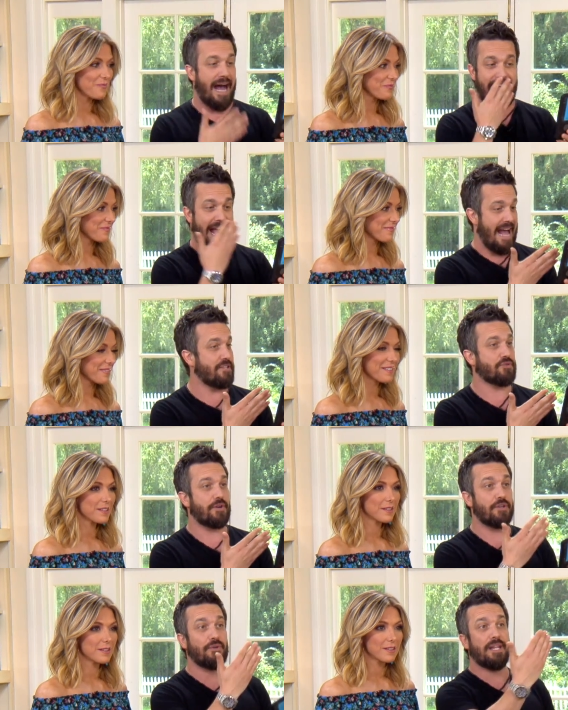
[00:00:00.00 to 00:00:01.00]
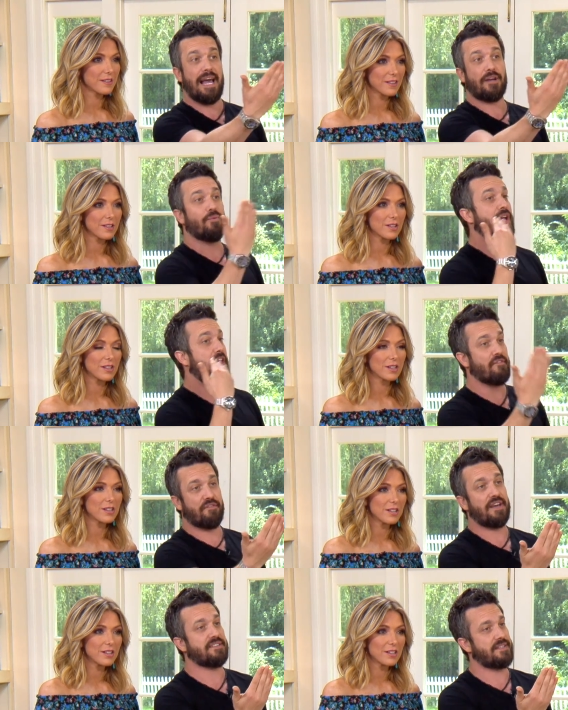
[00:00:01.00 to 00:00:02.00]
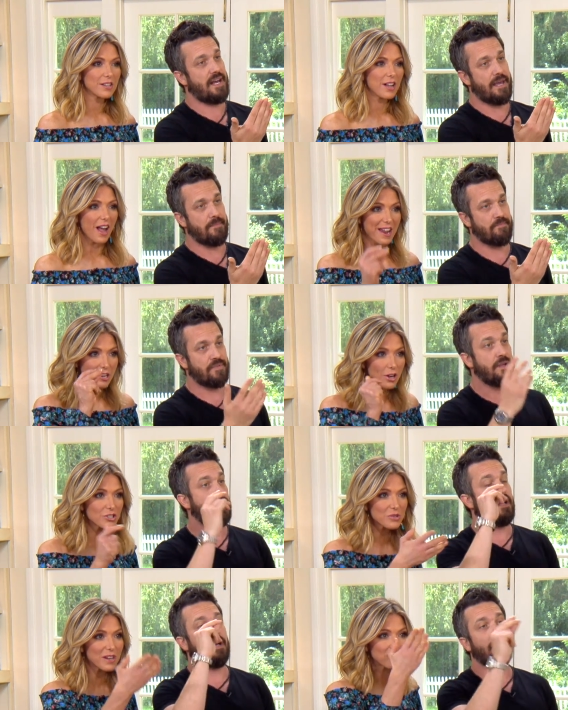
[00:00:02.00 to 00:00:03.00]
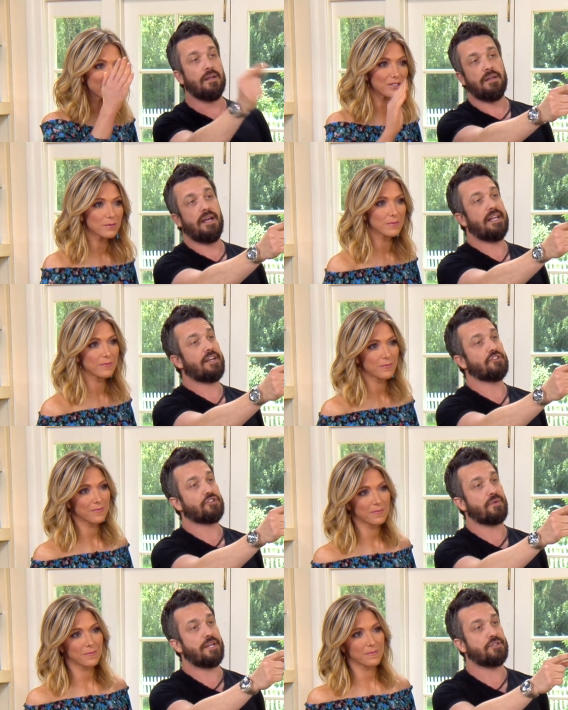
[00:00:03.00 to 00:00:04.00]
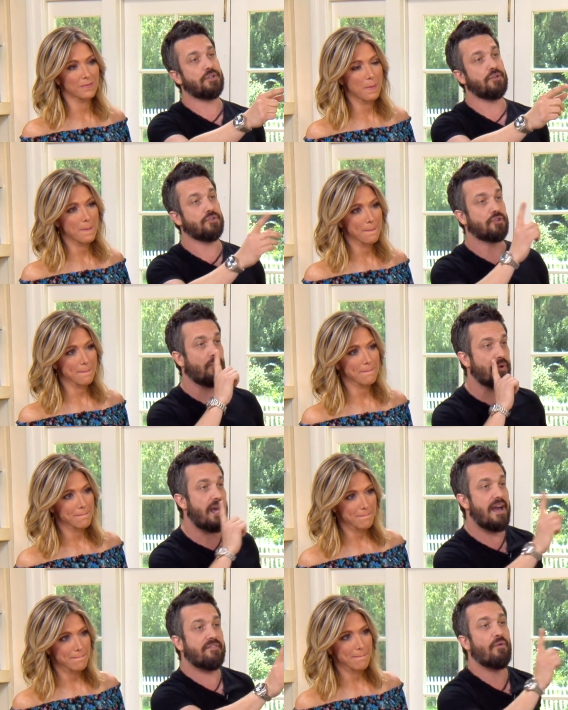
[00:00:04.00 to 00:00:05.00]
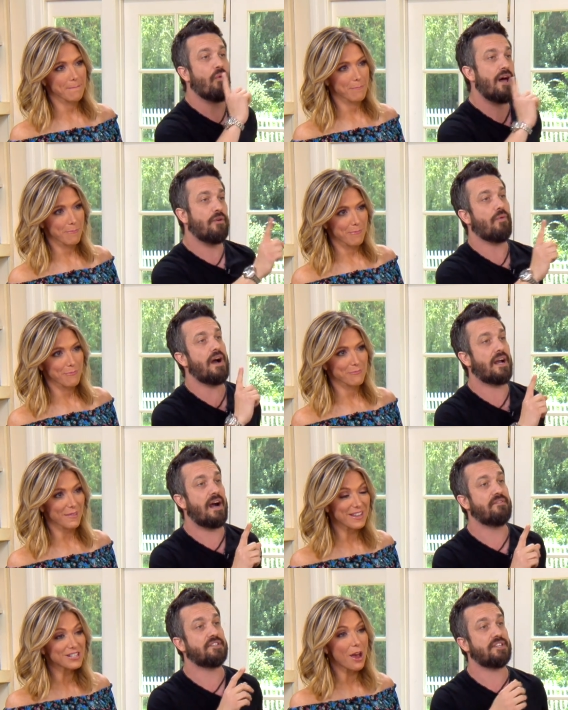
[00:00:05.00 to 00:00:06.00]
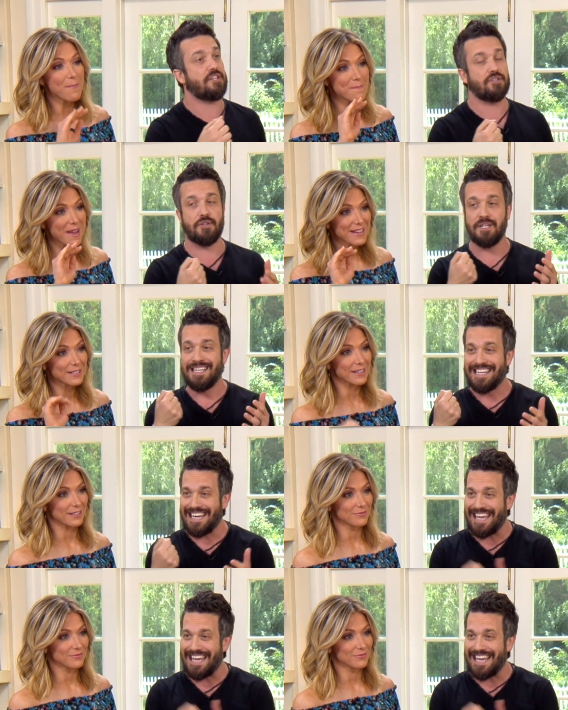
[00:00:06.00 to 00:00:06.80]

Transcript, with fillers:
Speaker 1: I answer you like we are on FaceTime. And it goes straight to you. And it goes, it goes straight, straight, to, to you. So we have a one-on-one conversation. It's amazing.